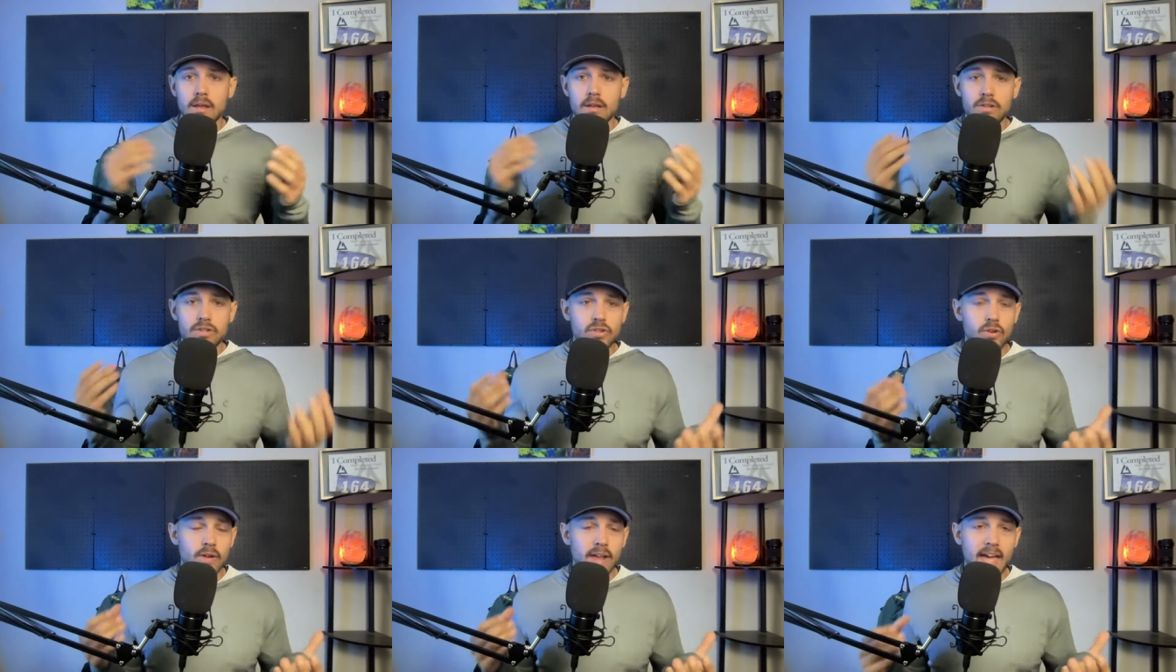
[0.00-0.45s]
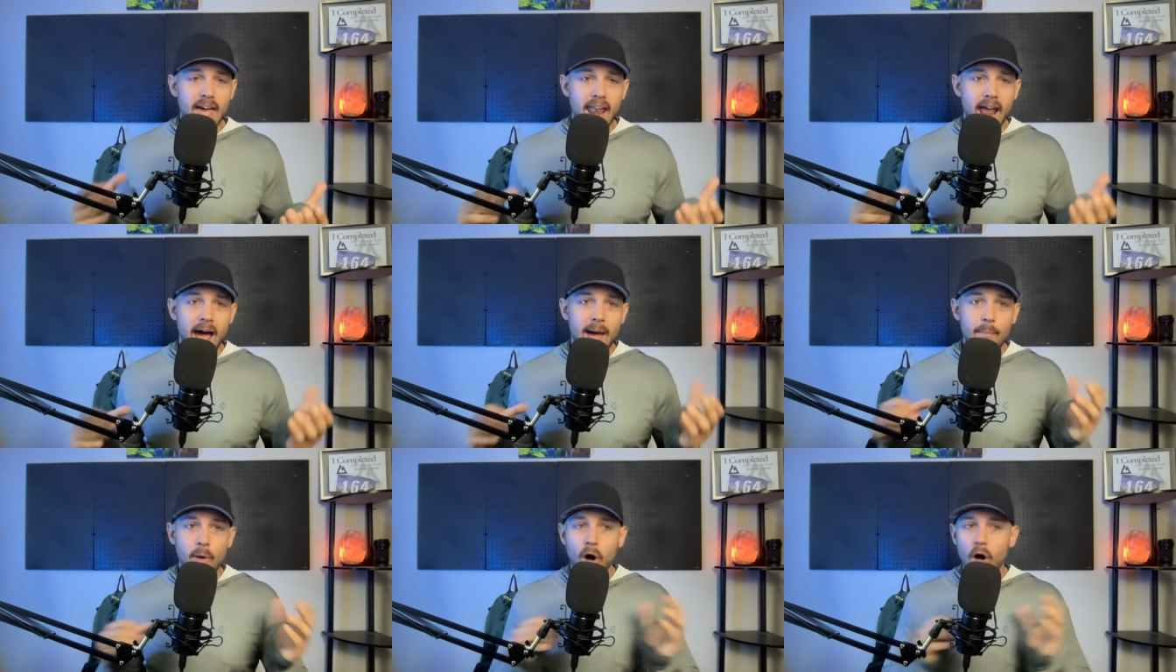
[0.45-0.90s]
So, again,
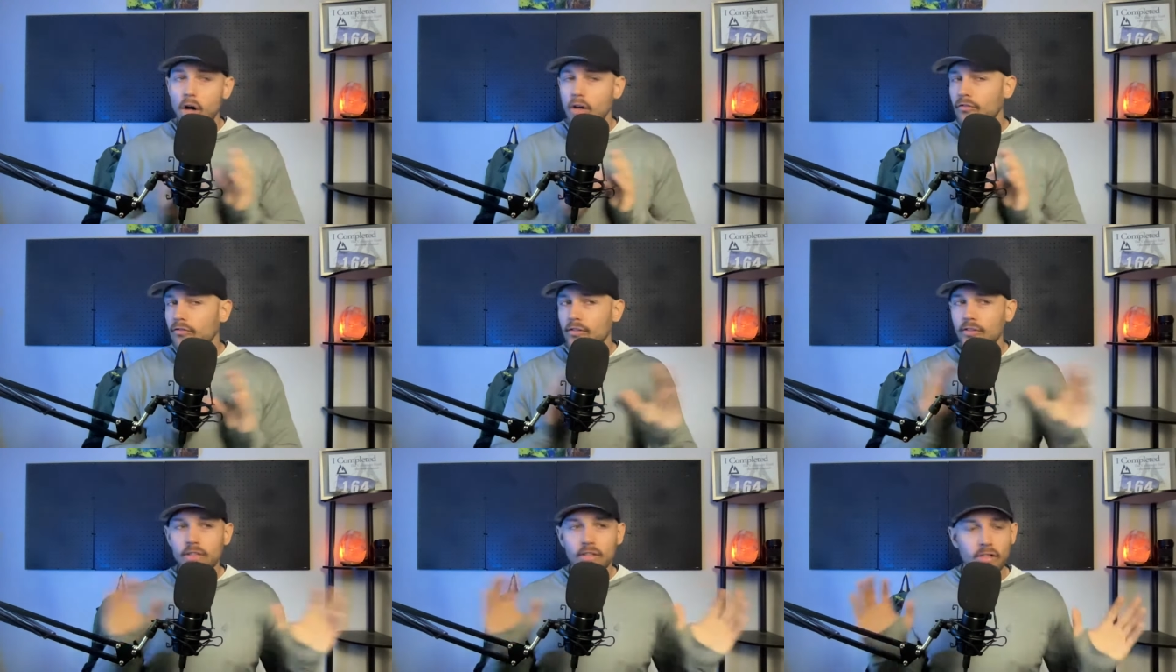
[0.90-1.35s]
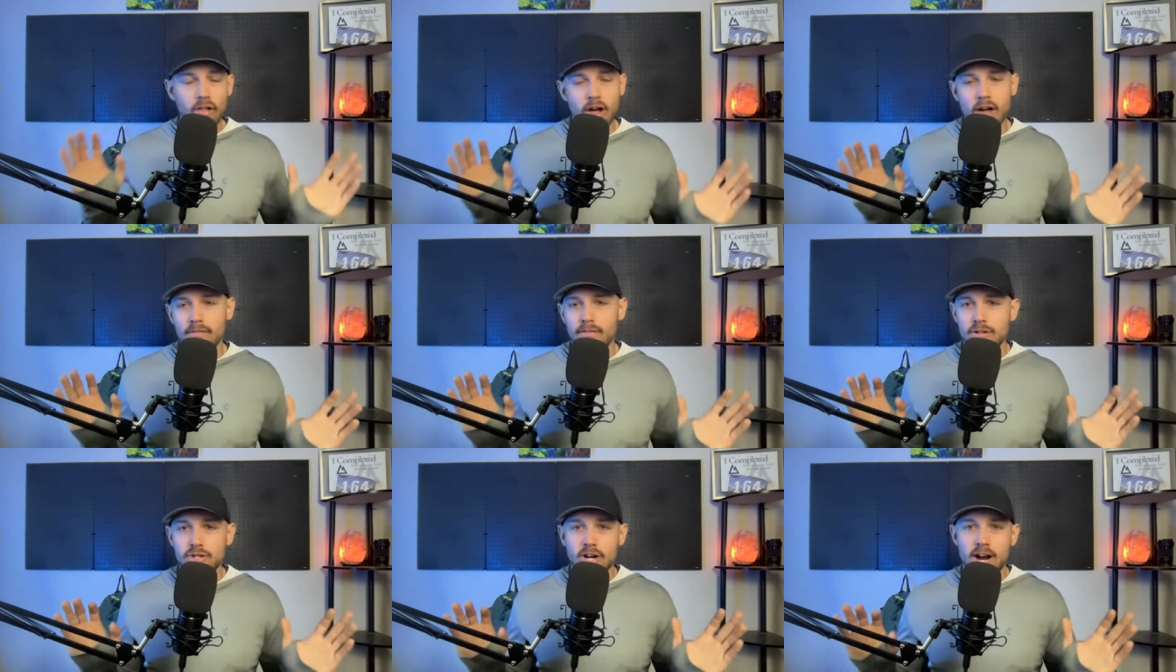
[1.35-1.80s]
I'm all for the law
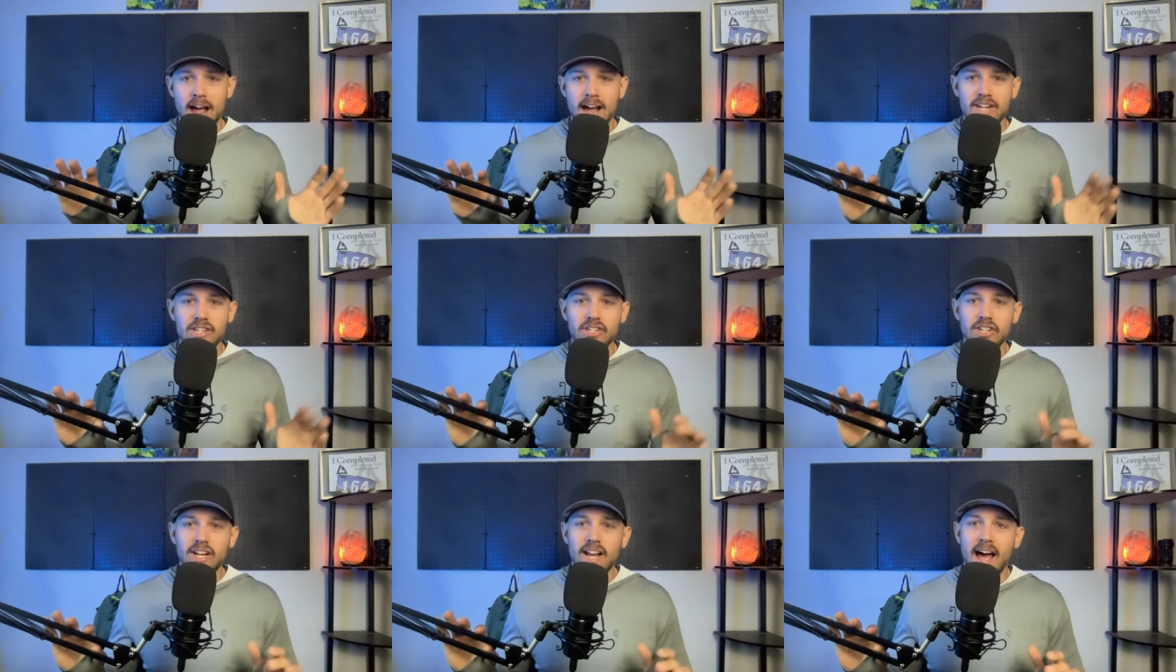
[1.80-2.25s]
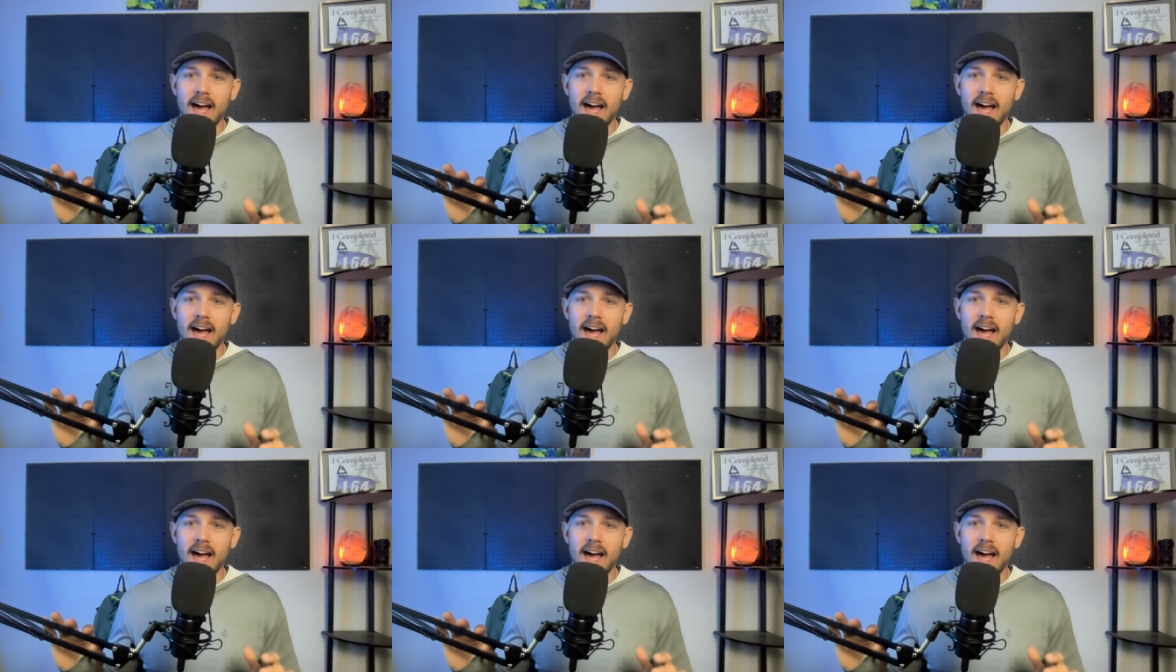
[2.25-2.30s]
of attraction.